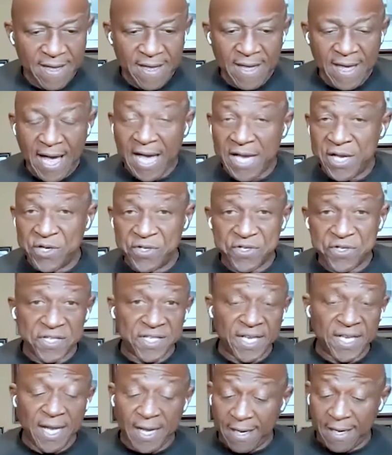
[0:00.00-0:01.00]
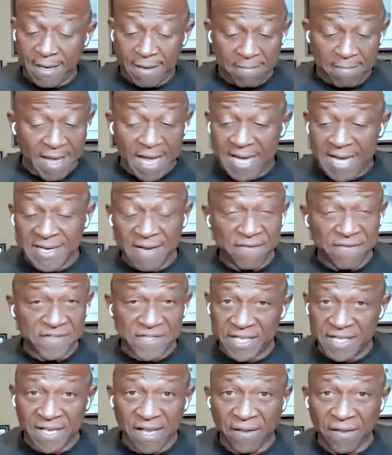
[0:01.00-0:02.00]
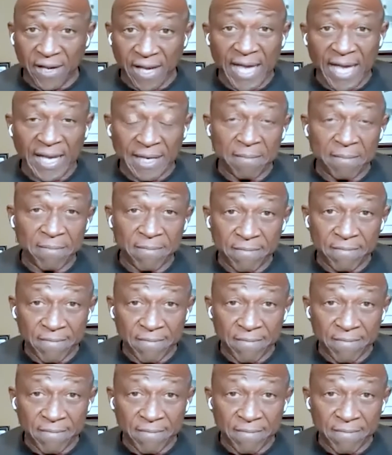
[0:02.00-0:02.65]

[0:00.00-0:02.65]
I used to say, man, I ain't never seen nothing like him.